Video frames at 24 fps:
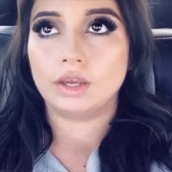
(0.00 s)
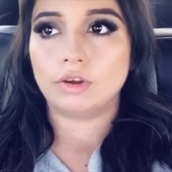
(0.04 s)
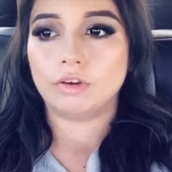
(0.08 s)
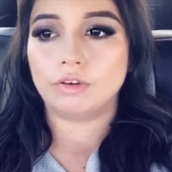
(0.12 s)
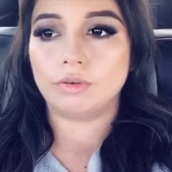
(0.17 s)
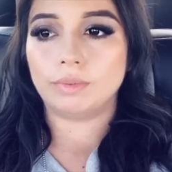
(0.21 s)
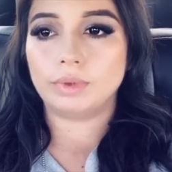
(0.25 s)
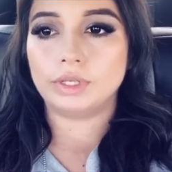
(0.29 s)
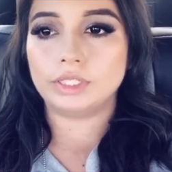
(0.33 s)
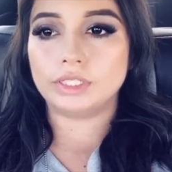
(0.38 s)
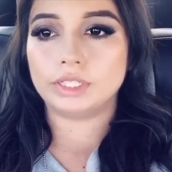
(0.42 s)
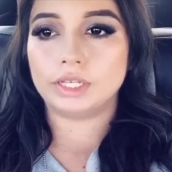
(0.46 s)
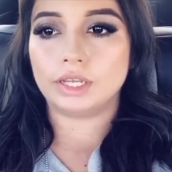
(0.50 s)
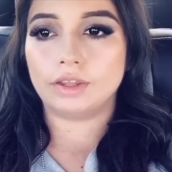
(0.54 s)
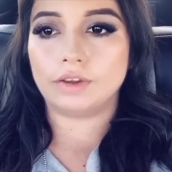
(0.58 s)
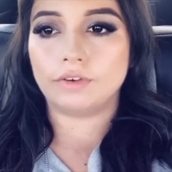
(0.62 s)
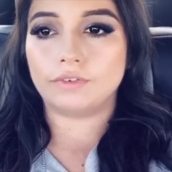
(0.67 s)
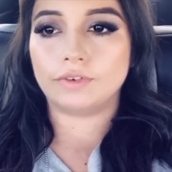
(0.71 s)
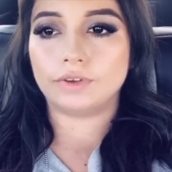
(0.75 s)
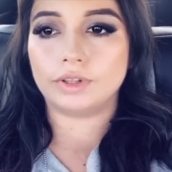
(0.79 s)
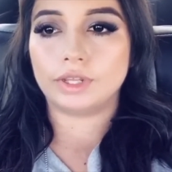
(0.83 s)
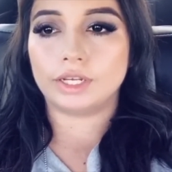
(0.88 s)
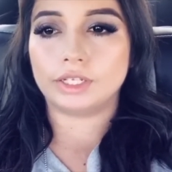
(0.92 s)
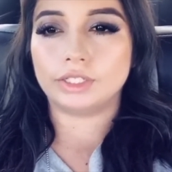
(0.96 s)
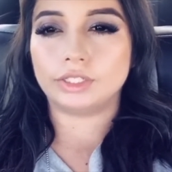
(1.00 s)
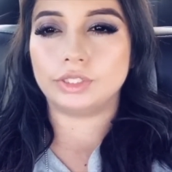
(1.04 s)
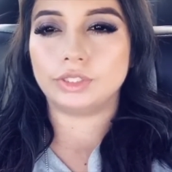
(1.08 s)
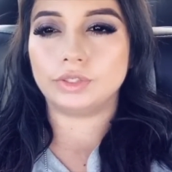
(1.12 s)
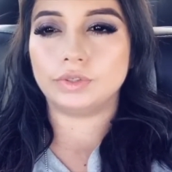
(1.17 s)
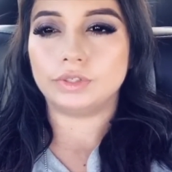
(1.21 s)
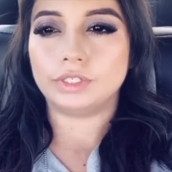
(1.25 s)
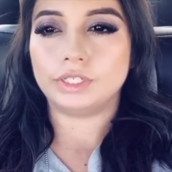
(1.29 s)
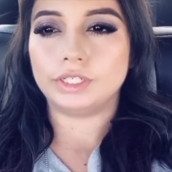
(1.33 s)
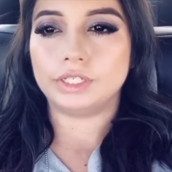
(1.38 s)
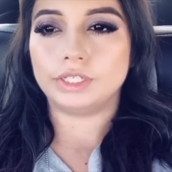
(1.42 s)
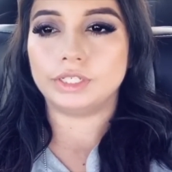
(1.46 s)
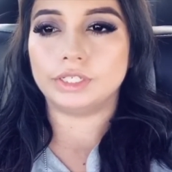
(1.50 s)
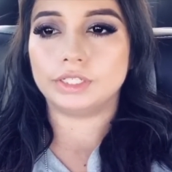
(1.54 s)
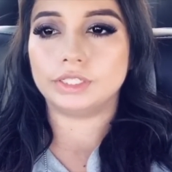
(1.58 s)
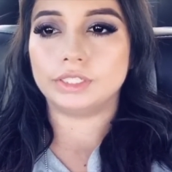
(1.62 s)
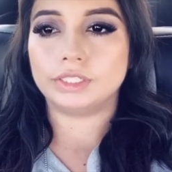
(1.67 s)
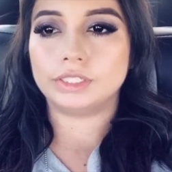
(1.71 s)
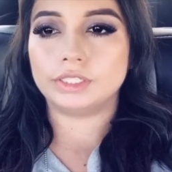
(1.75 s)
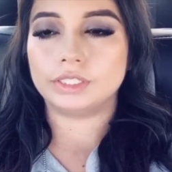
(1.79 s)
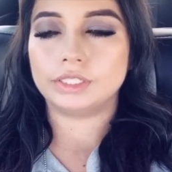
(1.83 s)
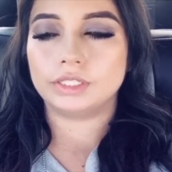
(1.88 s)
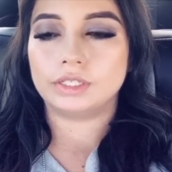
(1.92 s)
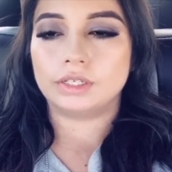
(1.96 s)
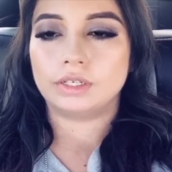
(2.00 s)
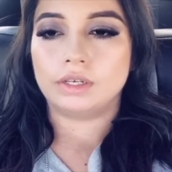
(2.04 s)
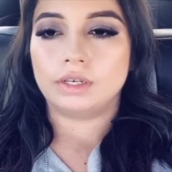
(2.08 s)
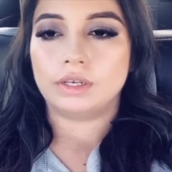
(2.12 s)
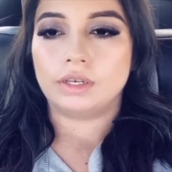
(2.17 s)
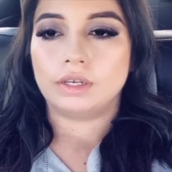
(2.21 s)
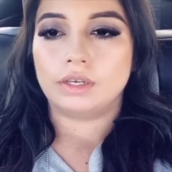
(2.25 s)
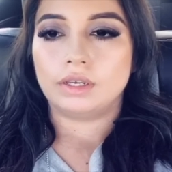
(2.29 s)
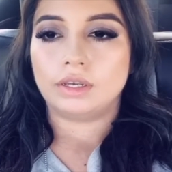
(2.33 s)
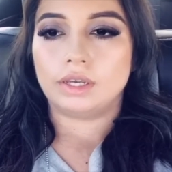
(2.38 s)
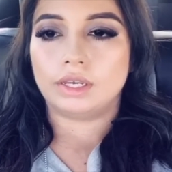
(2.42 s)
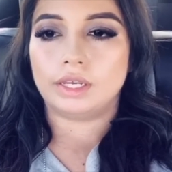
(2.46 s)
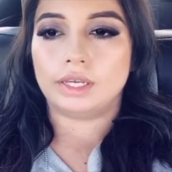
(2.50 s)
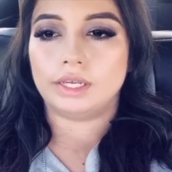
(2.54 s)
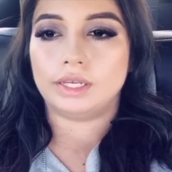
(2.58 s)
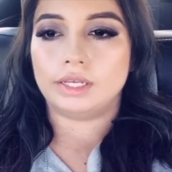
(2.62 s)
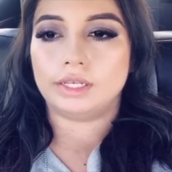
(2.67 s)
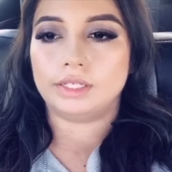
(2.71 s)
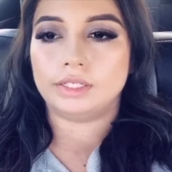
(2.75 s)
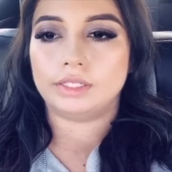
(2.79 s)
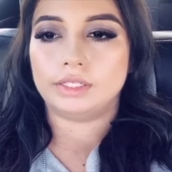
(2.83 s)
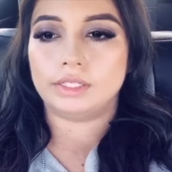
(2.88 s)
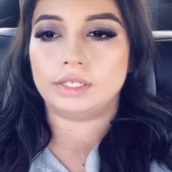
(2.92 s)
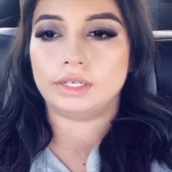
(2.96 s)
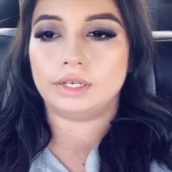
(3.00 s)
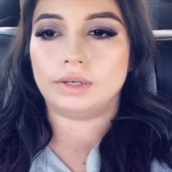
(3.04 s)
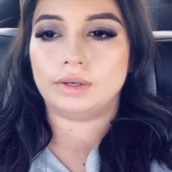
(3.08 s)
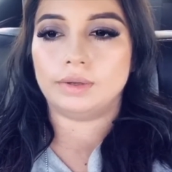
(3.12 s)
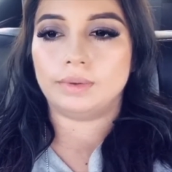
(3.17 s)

We've been together for, like, 2 years, and